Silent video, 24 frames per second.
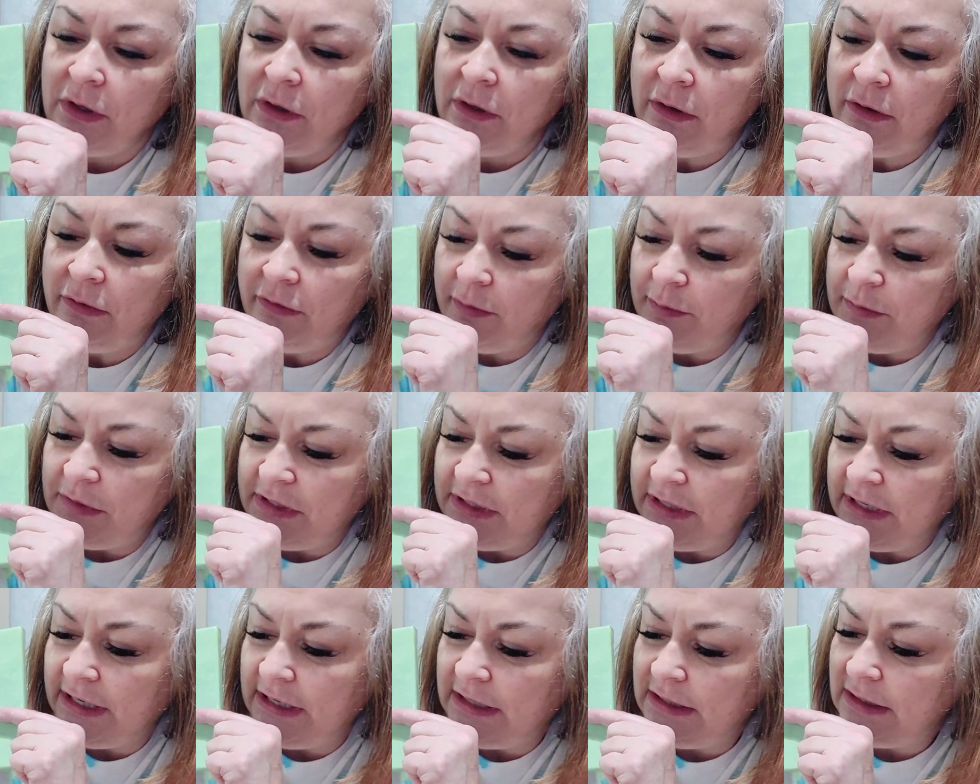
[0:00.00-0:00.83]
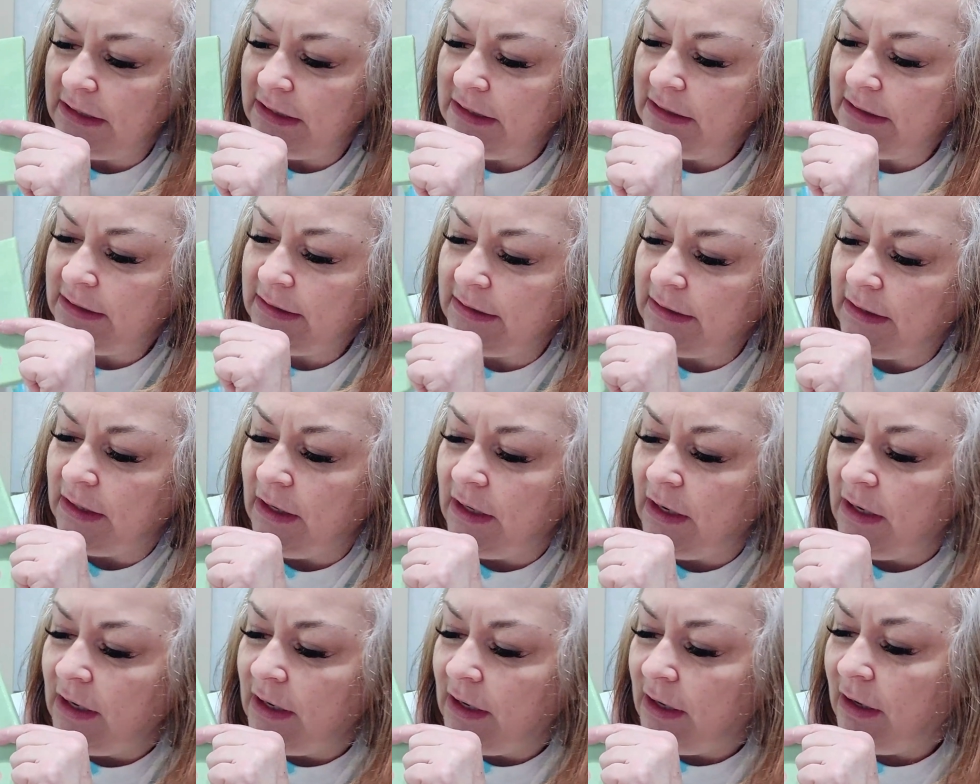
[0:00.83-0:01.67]
from the 90s.
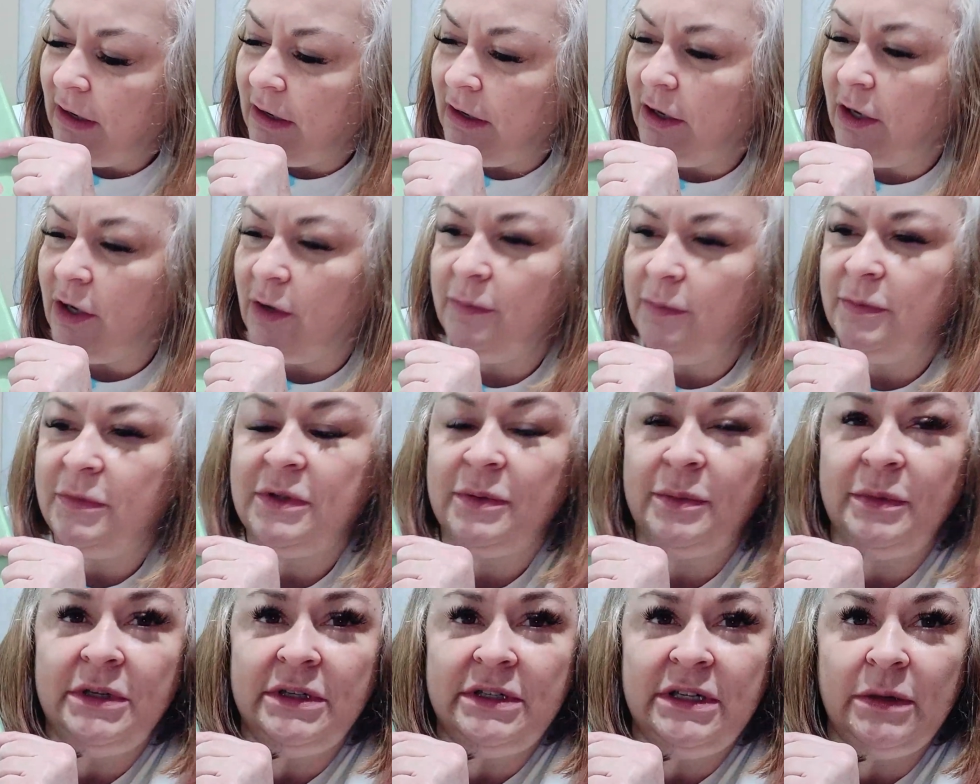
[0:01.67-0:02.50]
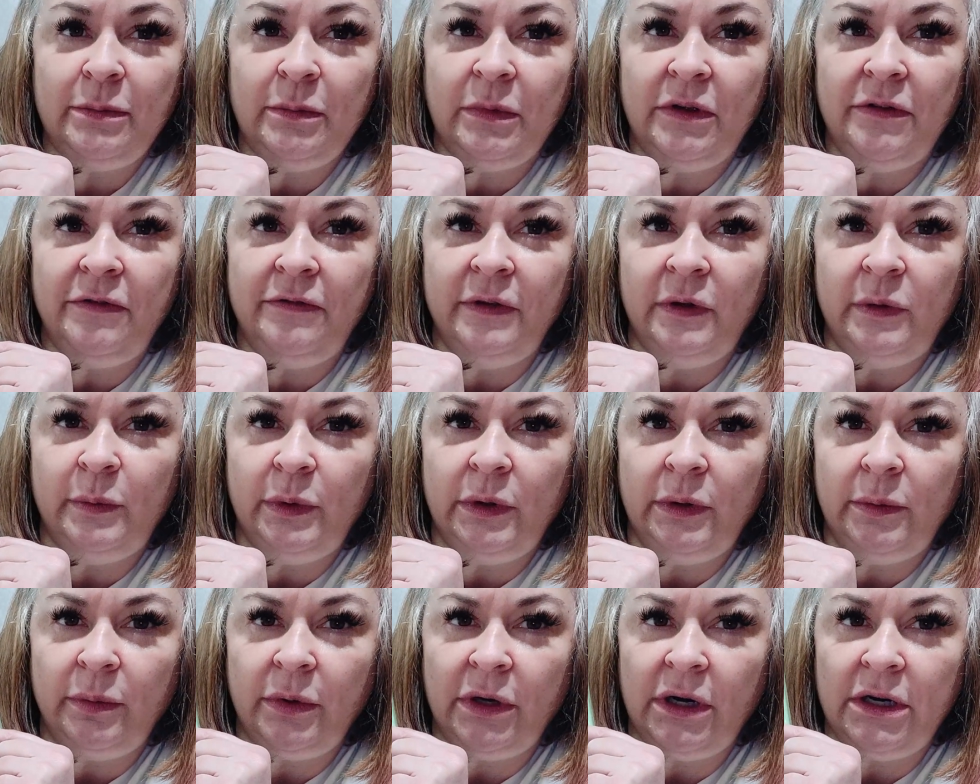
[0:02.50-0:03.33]
So I'm going to take my
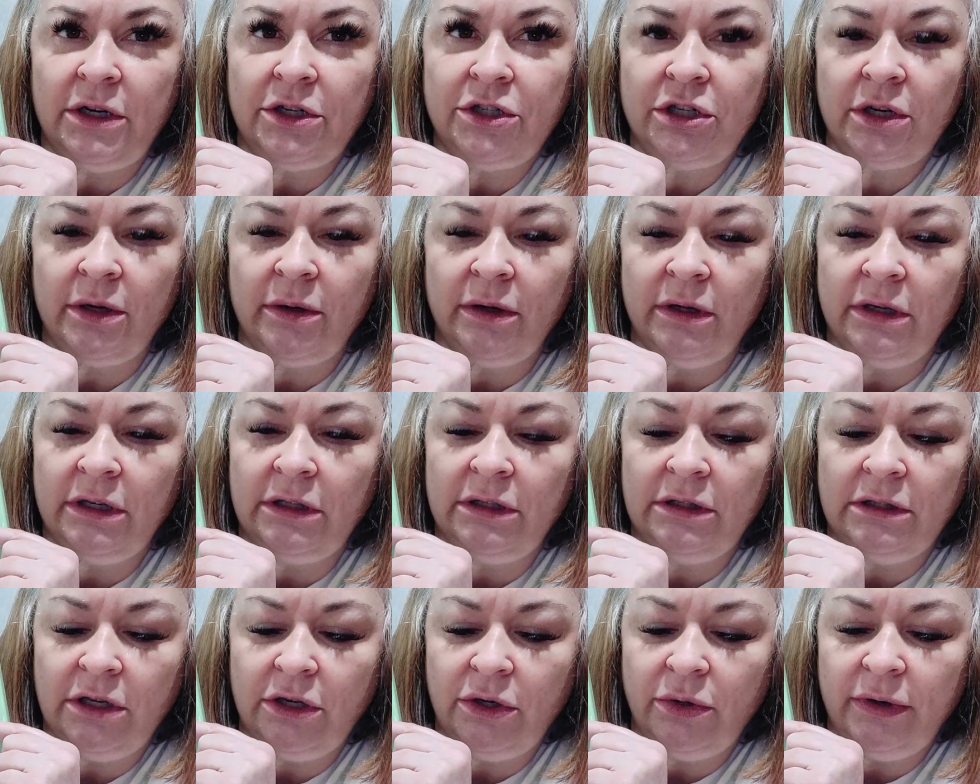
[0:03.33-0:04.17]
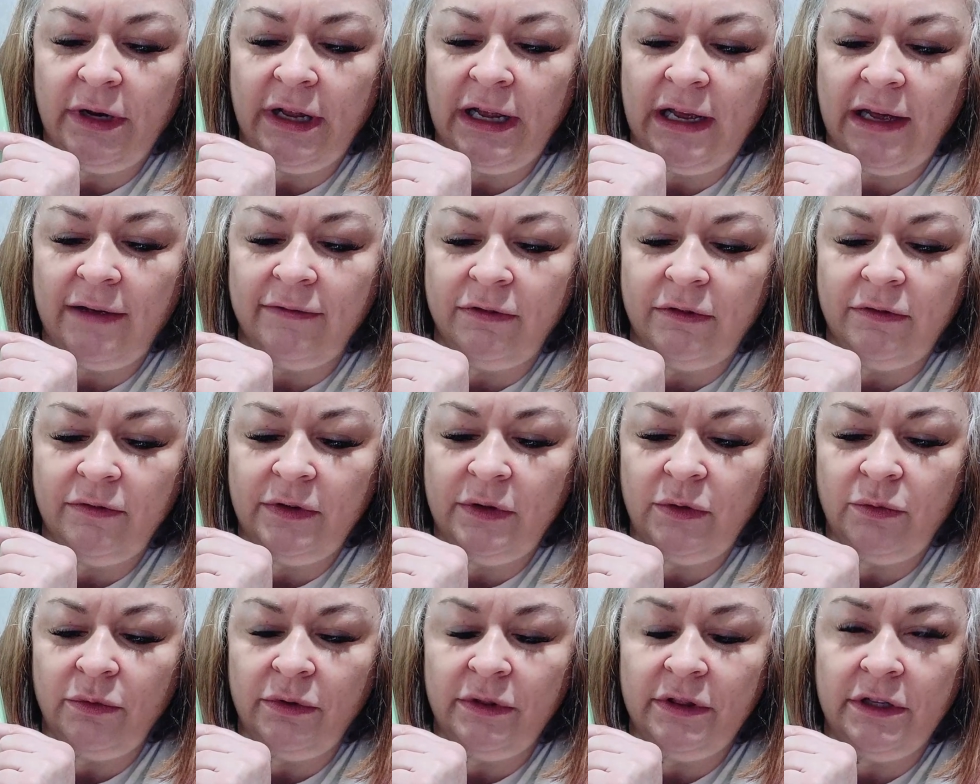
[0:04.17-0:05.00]
filbert brush. I'm going to load half of
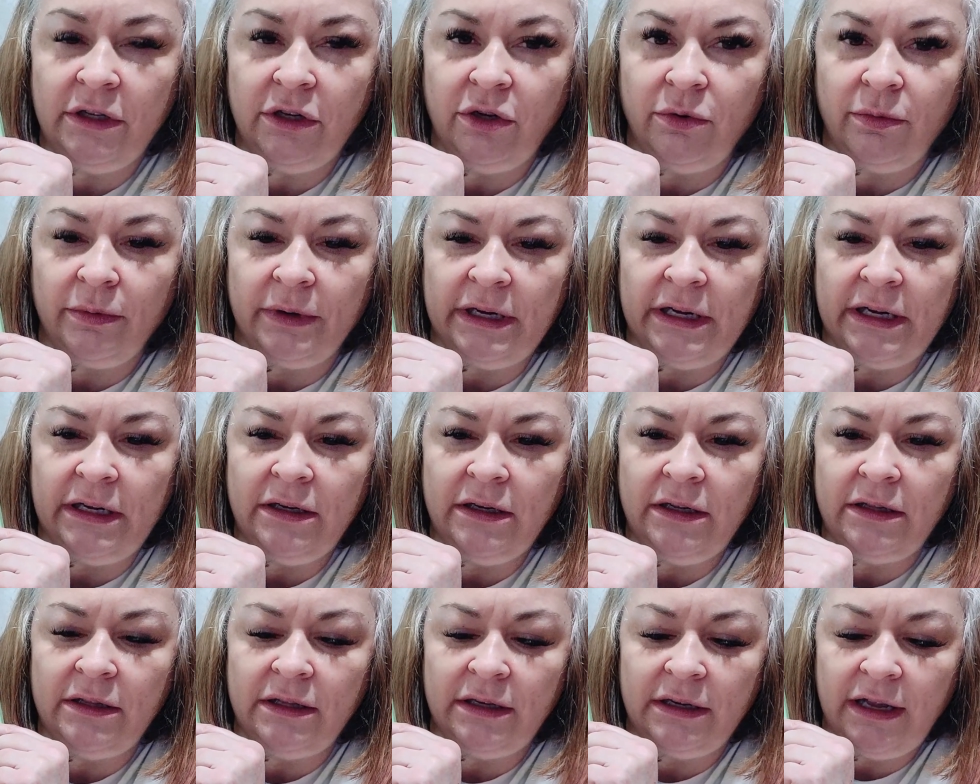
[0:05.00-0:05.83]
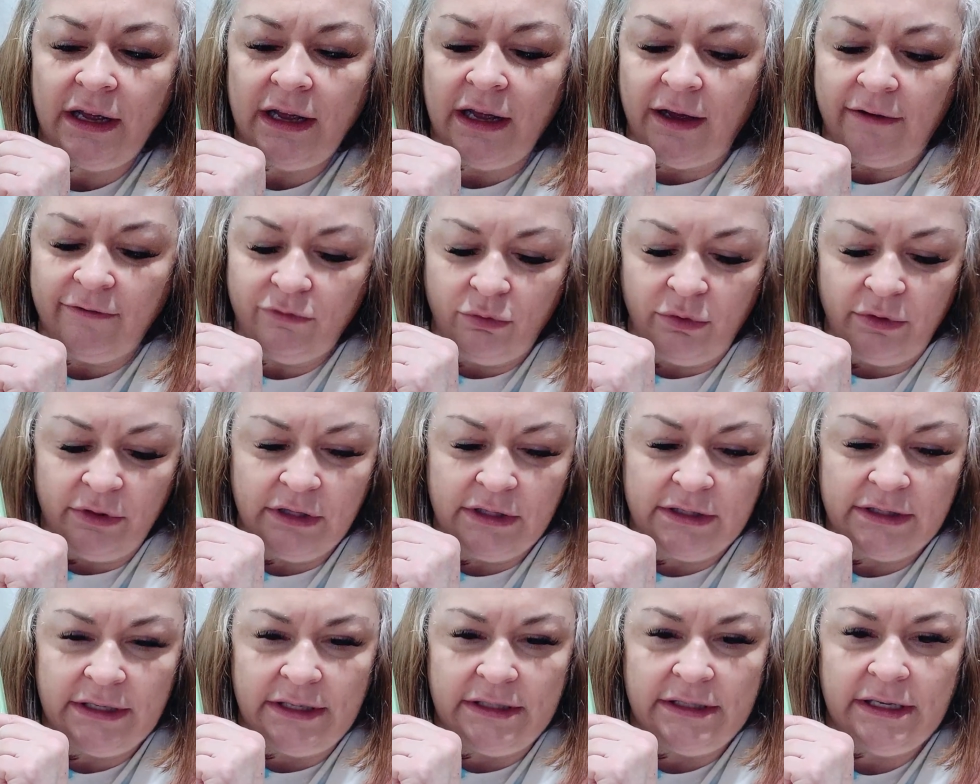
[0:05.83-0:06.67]
it with the green and then half with the
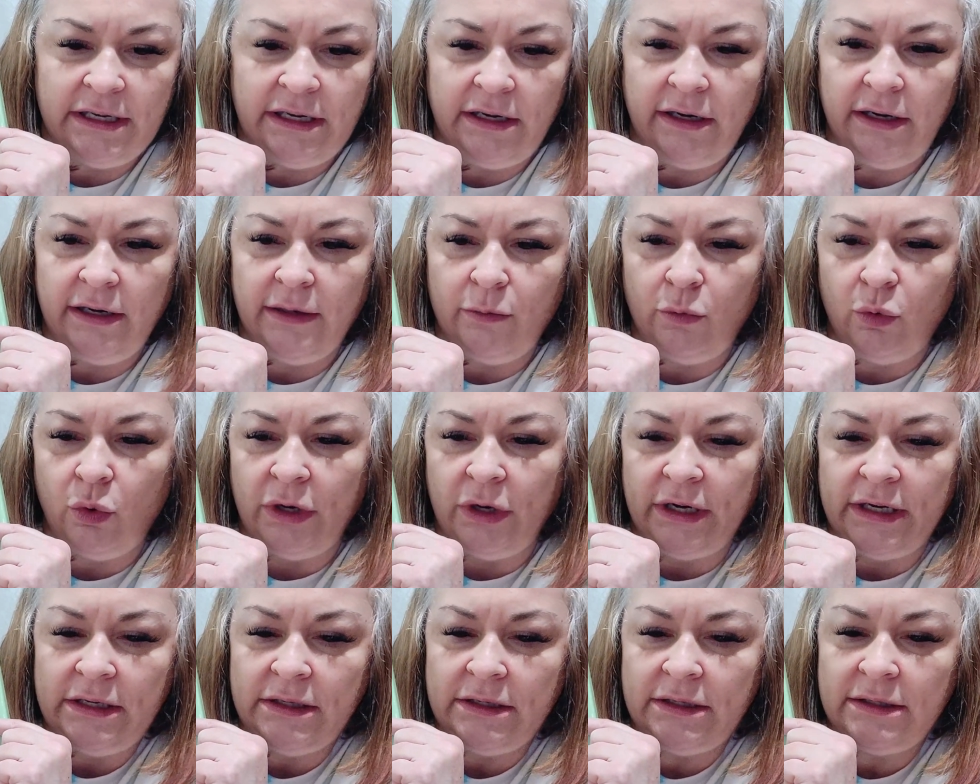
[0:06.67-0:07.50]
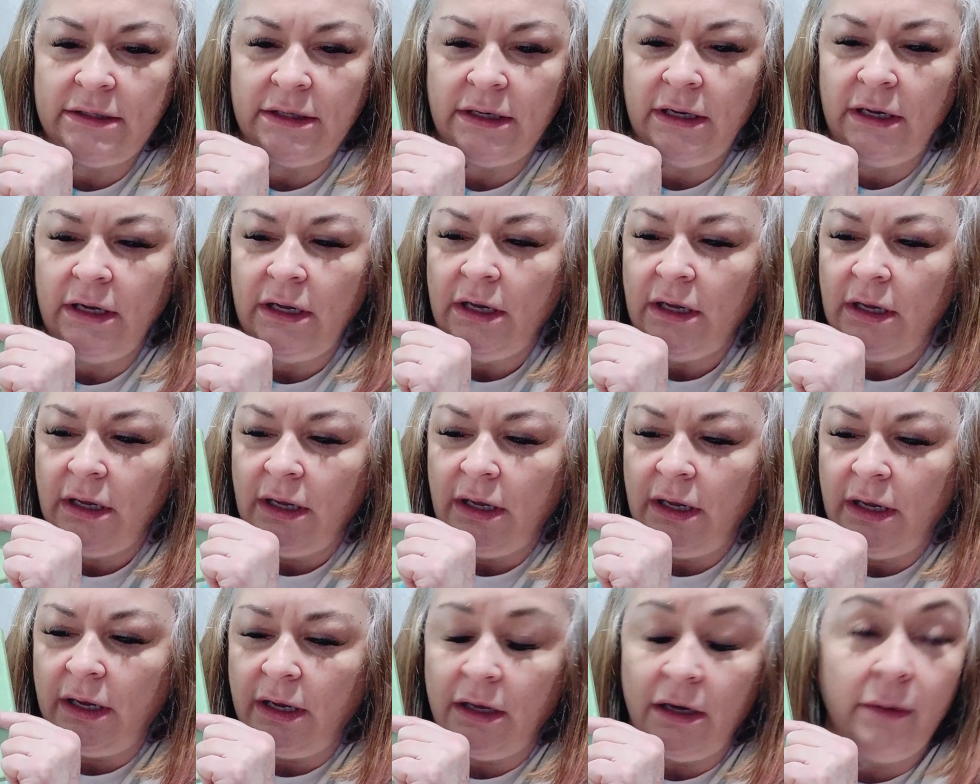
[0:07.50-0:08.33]
titanium white.
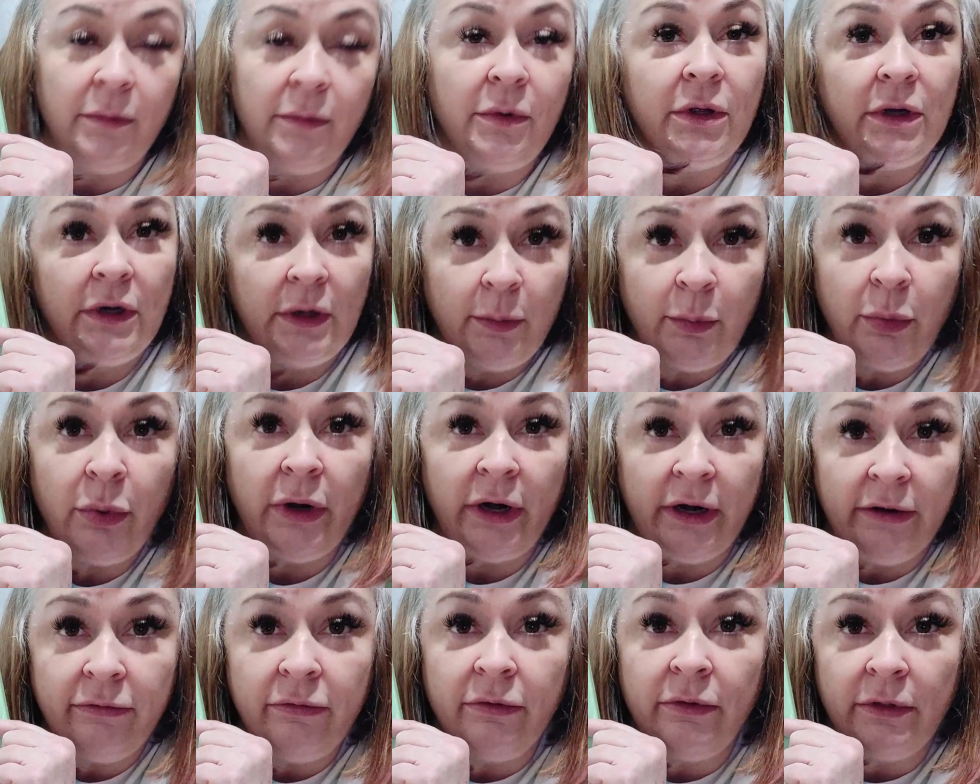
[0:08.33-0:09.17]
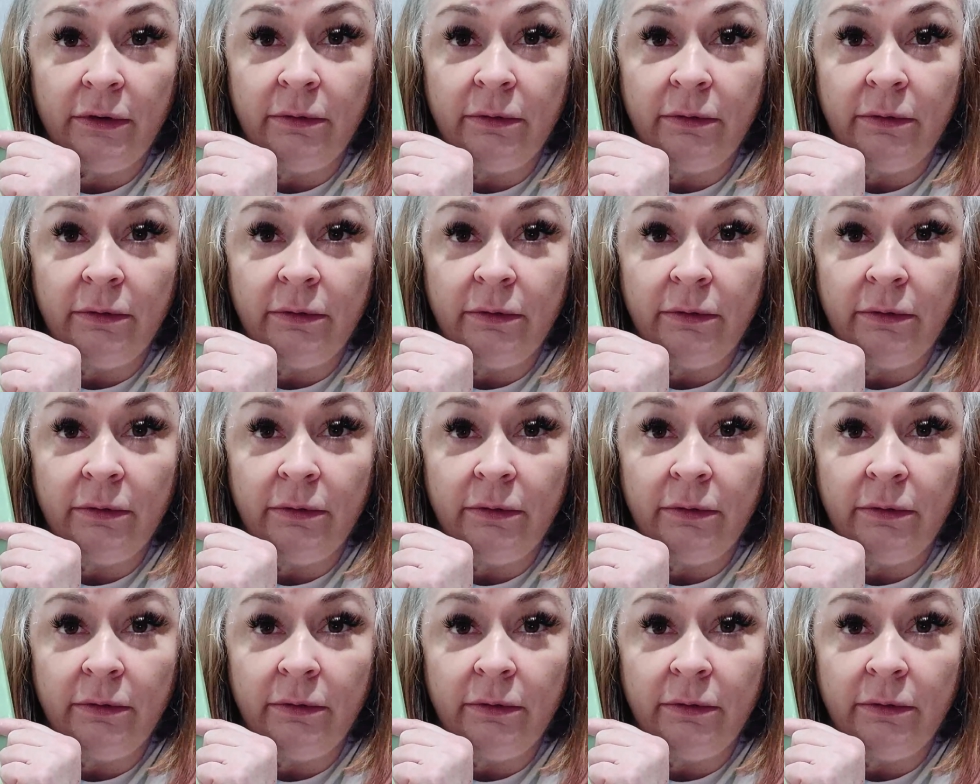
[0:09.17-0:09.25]
And I'm going to pray for the